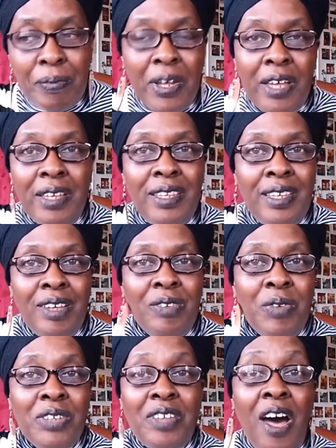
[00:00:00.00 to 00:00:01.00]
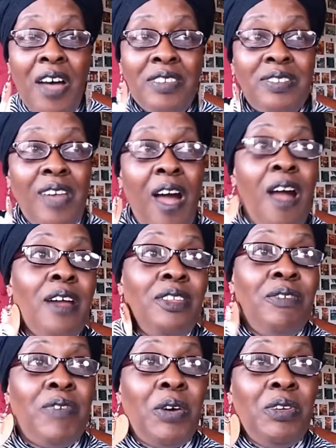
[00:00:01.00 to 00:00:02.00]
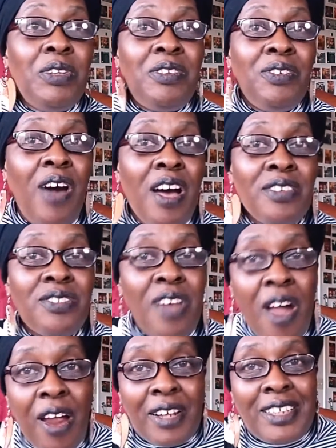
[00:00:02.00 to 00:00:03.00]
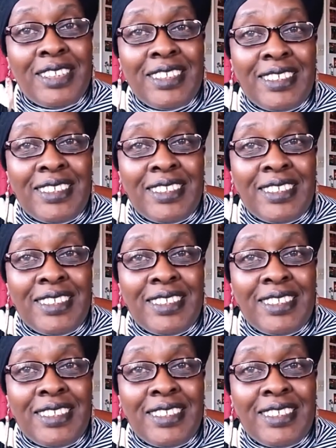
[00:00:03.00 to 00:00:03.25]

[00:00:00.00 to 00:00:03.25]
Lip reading: But was AUSAR devoted to AUSAR?